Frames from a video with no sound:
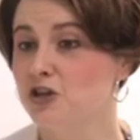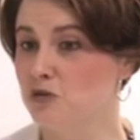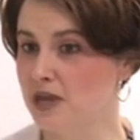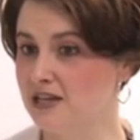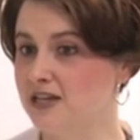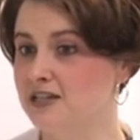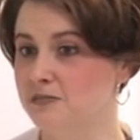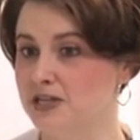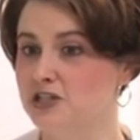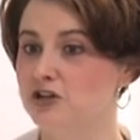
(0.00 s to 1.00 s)
you may need to
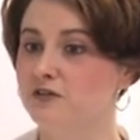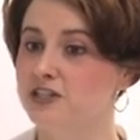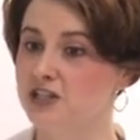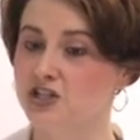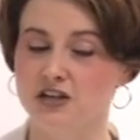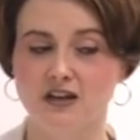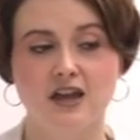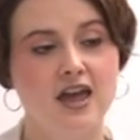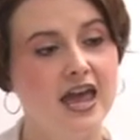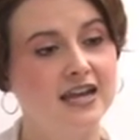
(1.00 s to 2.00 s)
speak to your physician
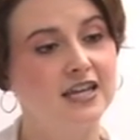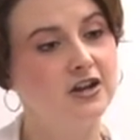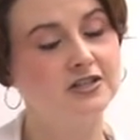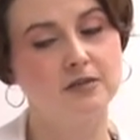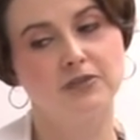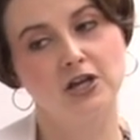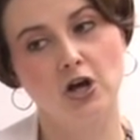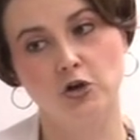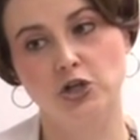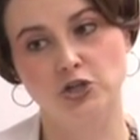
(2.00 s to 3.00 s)
and get on something
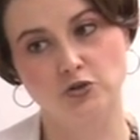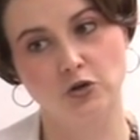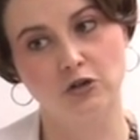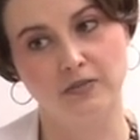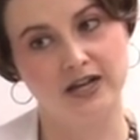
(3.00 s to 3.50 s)
called a controller